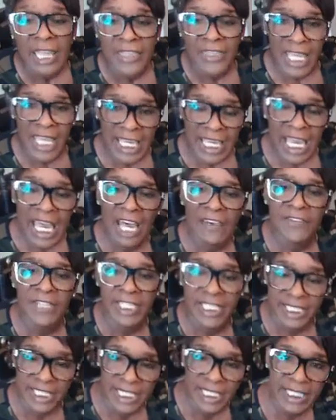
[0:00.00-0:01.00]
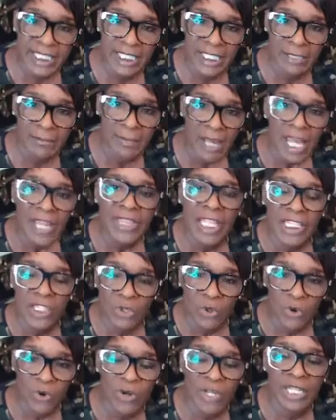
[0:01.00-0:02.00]
they have a system that's
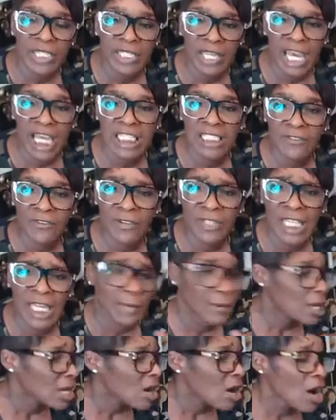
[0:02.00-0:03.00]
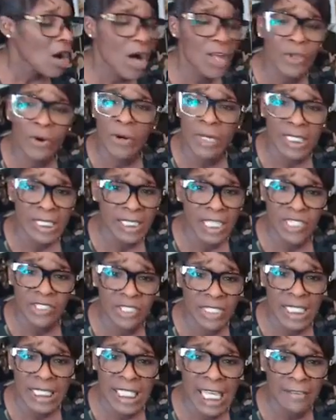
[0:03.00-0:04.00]
organized for them. All the
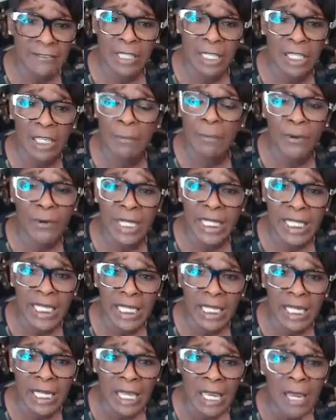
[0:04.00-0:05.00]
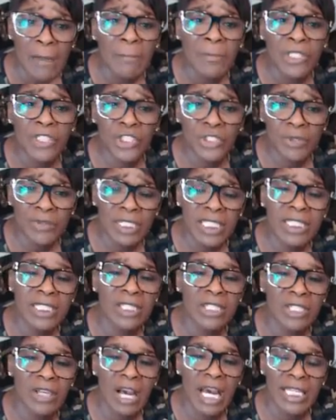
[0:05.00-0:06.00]
organization doesn't have to look pretty, but you need
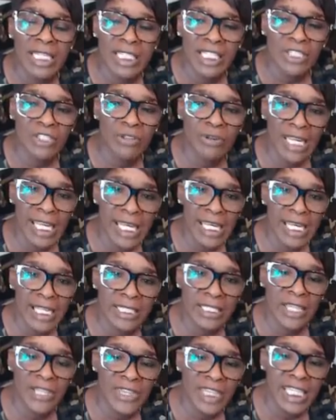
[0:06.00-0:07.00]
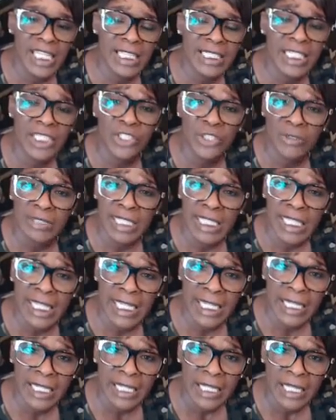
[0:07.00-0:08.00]
to know how to get your hands on things that you
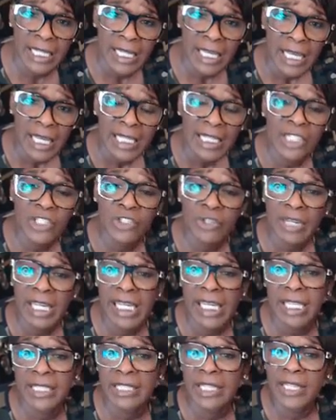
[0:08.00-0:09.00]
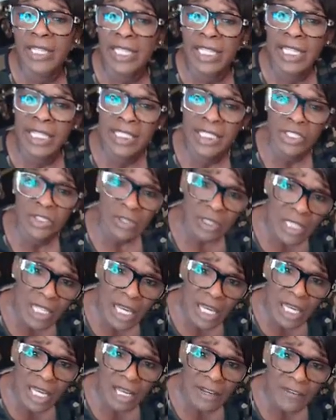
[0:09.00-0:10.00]
need, get your hands on things that you
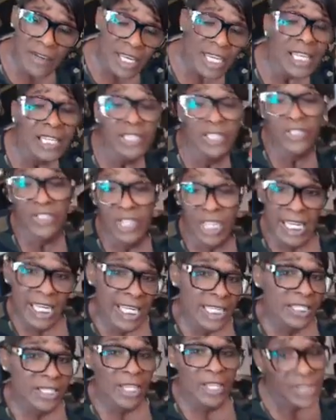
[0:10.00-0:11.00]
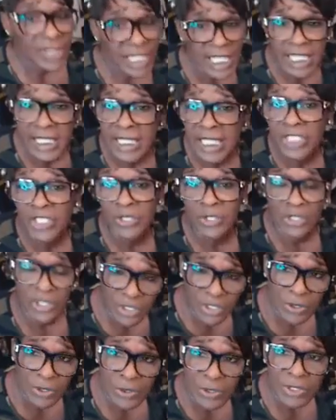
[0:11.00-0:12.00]
love, get your hands on things that you
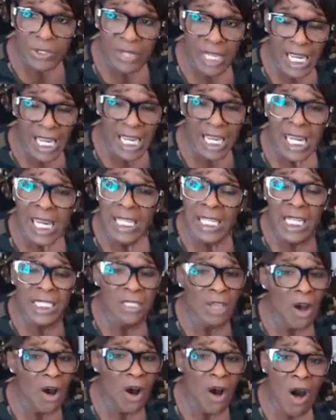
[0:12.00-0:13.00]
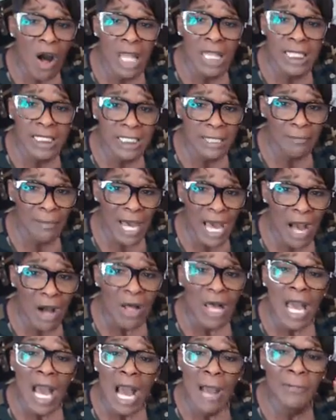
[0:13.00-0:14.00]
use, okay? That's all it's
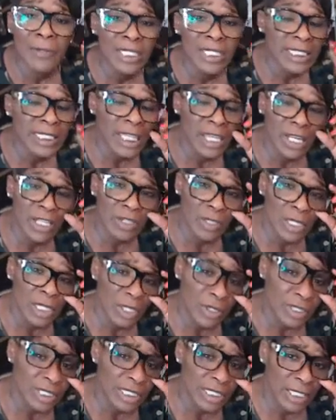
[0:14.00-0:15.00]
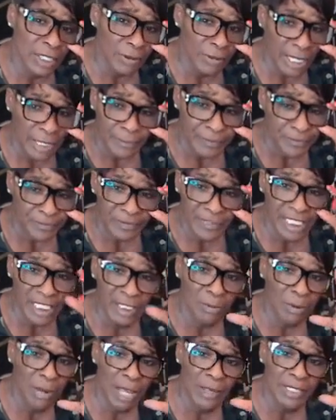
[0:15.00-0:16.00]
about. I'm going to tell you a little secret, and
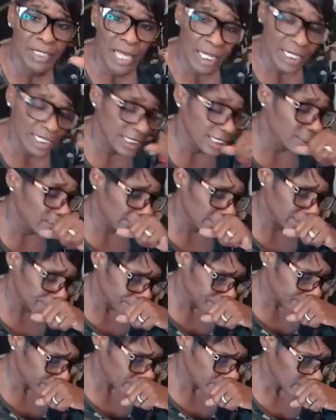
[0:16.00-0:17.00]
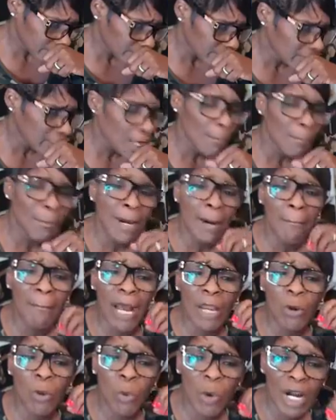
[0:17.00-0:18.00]
it's probably not a secret, but
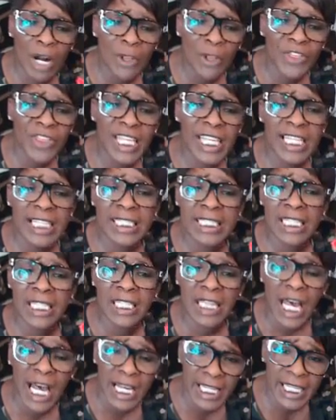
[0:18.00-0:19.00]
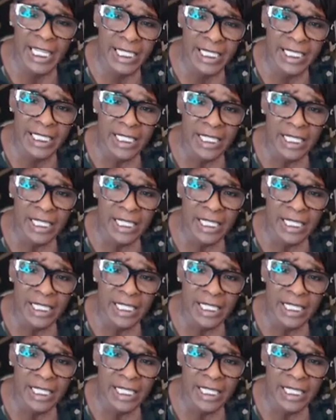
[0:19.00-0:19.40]
my wealthiest clients